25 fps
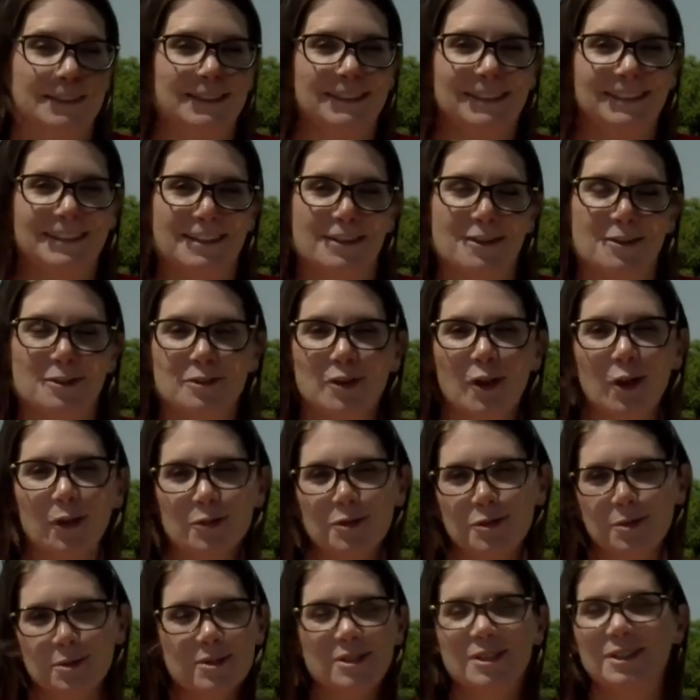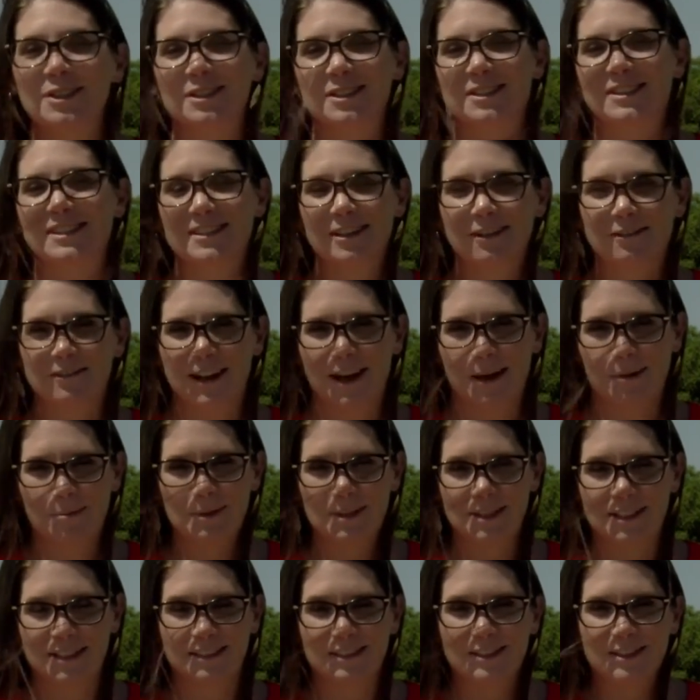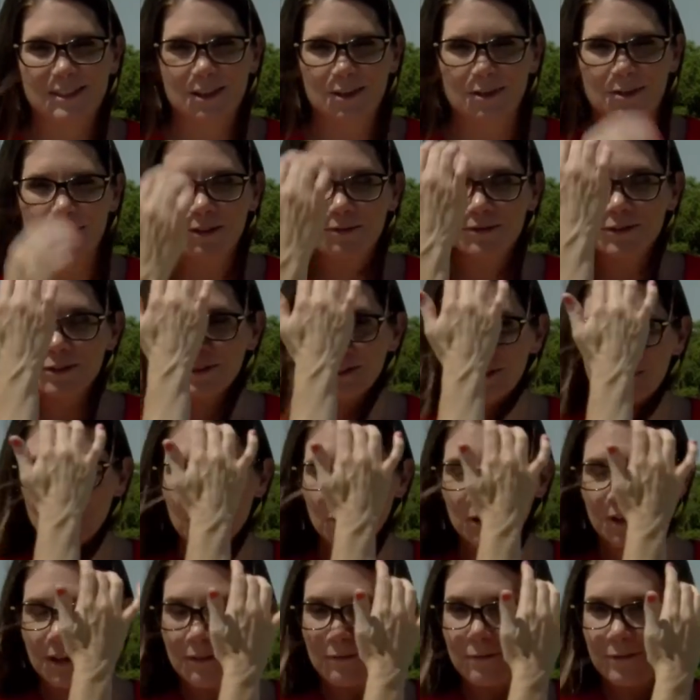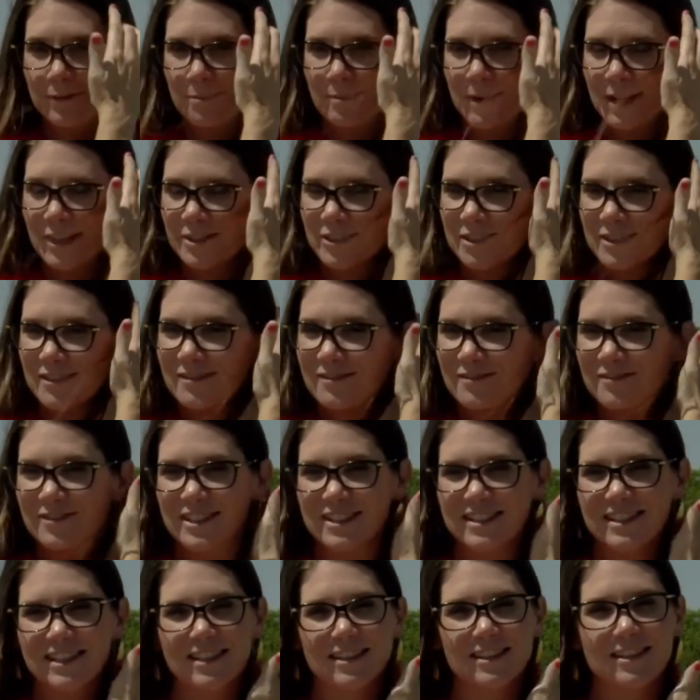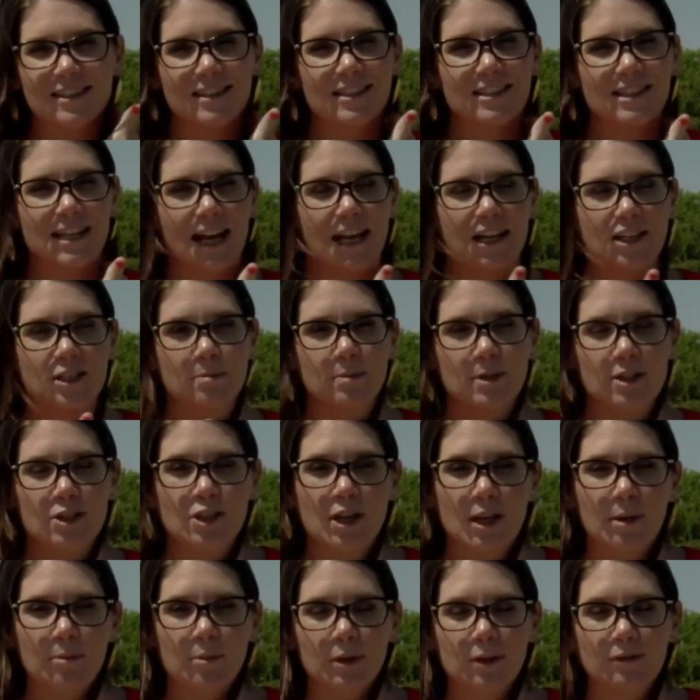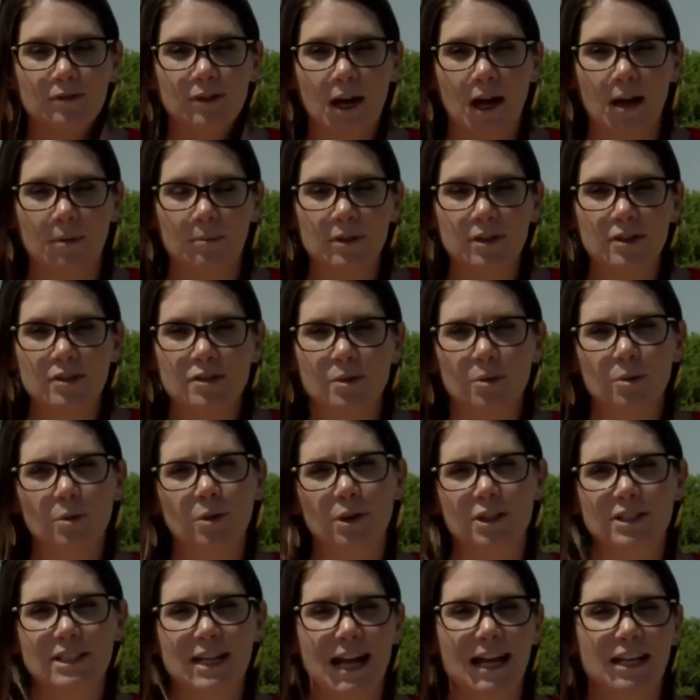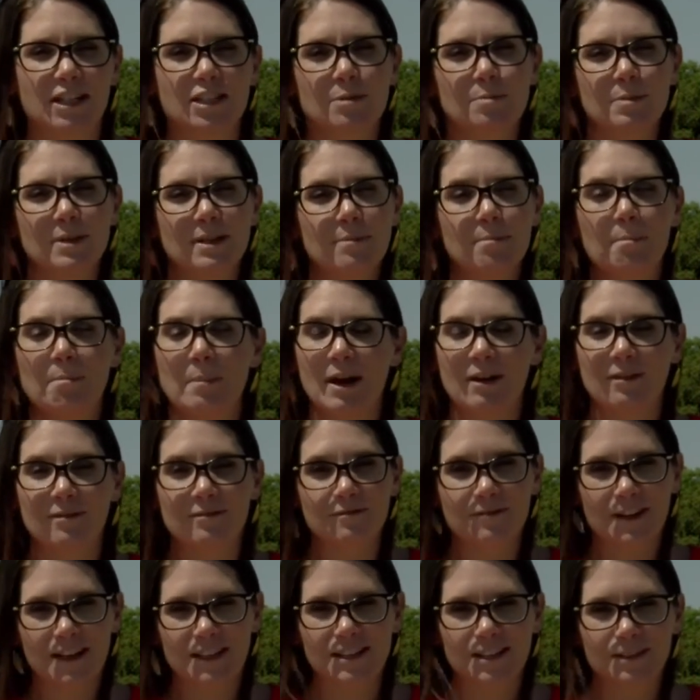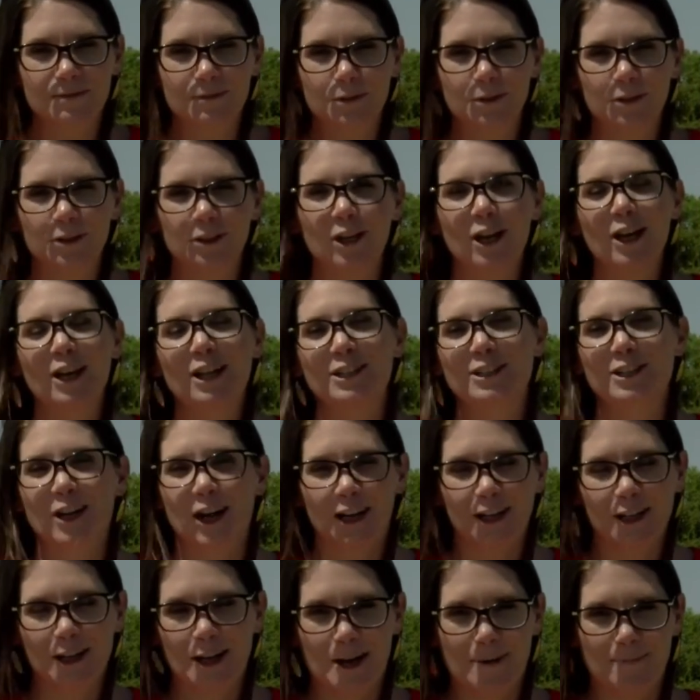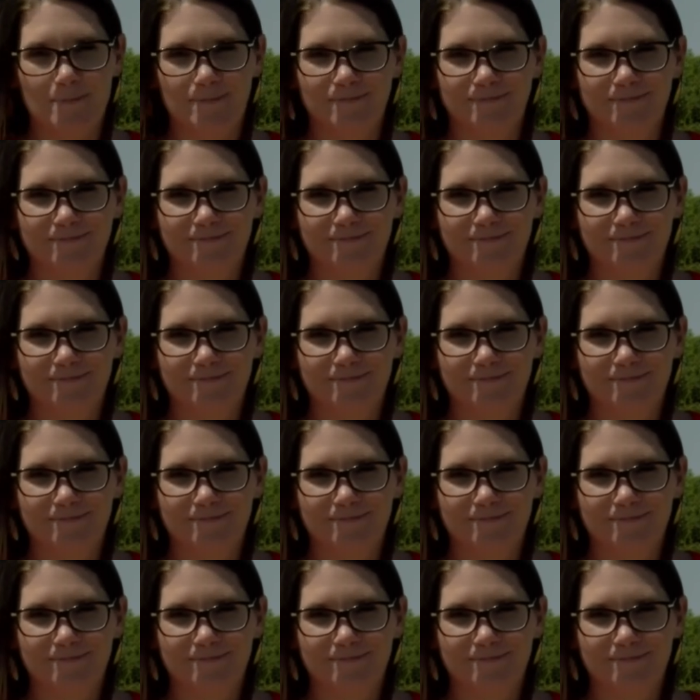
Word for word: uh, there's all sorts of good stuff happening. So if you need more information, visit the Tehachapi Chamber of Commerce or TehachapiMountainFestival.com.